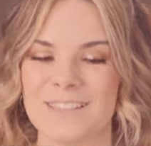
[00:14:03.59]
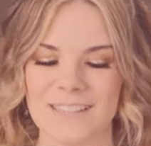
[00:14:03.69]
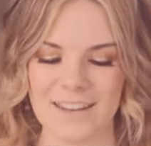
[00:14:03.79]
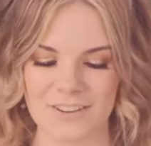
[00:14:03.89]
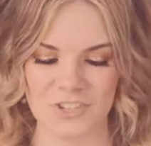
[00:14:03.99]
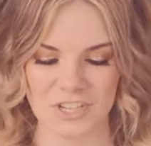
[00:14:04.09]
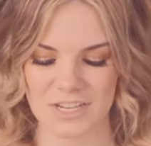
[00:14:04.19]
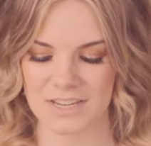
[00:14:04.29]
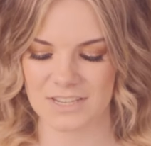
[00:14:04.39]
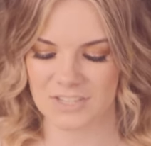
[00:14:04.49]
excited.
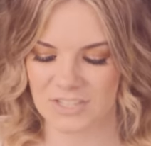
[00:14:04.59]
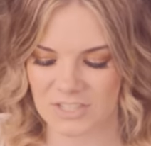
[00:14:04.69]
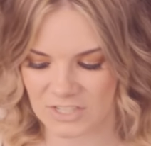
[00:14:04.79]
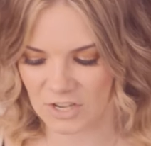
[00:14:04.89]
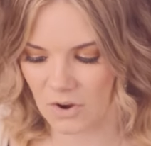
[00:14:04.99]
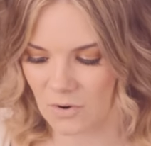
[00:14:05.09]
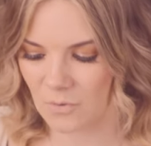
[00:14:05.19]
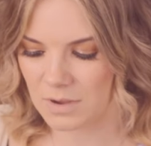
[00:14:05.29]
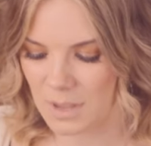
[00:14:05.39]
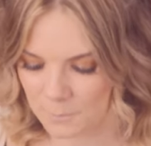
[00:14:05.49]
She is
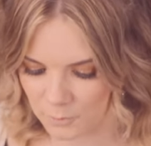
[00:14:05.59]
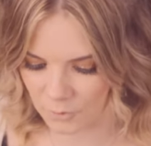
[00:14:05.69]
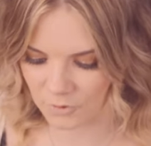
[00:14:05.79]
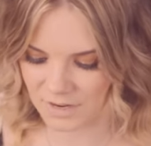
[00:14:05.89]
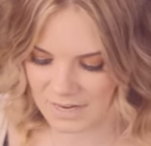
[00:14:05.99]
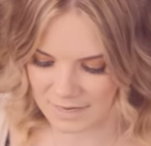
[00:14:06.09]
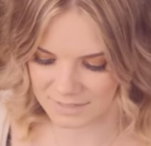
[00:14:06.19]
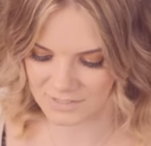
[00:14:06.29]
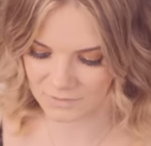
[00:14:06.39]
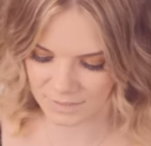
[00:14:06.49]
so pretty. So